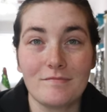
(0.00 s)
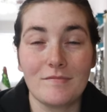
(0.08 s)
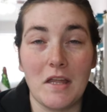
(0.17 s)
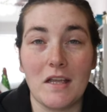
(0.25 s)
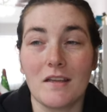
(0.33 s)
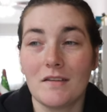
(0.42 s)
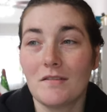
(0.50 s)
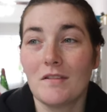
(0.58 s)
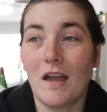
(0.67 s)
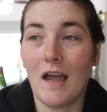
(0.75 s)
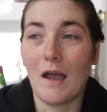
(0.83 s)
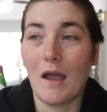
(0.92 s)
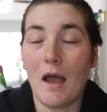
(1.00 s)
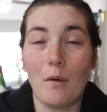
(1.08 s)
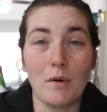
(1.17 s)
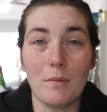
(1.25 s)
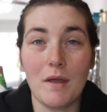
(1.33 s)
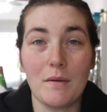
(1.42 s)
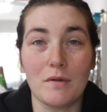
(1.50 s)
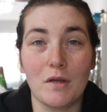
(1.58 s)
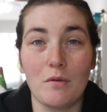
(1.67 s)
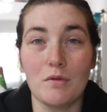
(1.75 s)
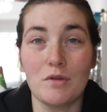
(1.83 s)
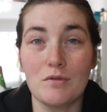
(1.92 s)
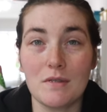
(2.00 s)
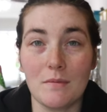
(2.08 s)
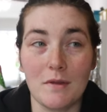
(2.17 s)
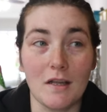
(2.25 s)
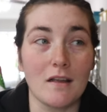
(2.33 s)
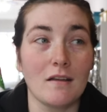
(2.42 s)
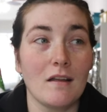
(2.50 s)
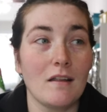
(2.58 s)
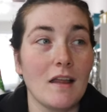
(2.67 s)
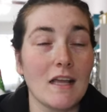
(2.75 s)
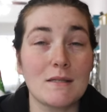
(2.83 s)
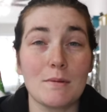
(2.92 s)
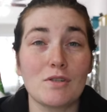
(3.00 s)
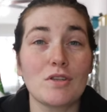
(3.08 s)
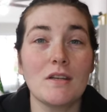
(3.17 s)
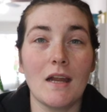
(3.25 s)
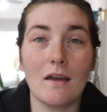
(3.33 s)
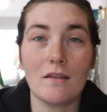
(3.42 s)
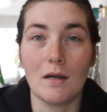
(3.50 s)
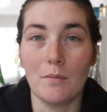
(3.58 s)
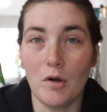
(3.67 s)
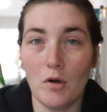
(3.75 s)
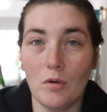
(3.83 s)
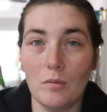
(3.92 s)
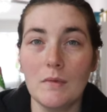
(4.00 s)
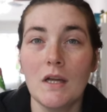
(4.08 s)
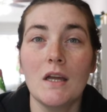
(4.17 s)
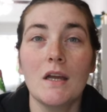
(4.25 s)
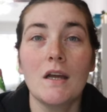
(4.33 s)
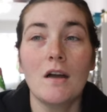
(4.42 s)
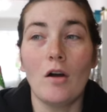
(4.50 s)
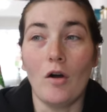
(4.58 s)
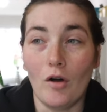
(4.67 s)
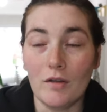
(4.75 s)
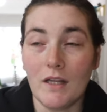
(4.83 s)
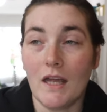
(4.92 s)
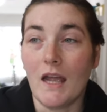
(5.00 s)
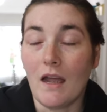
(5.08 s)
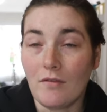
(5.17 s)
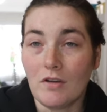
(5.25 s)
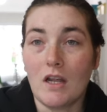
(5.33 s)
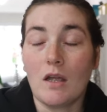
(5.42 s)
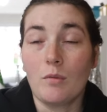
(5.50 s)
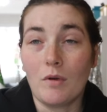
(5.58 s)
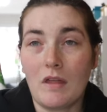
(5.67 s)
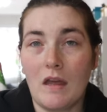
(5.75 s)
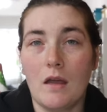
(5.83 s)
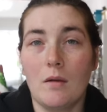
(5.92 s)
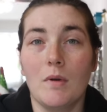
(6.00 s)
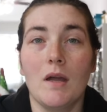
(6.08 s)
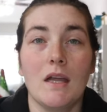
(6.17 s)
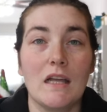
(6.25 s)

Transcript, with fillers: like I, I want to be able to go and do something, especially now that I'm home all day, every day with him.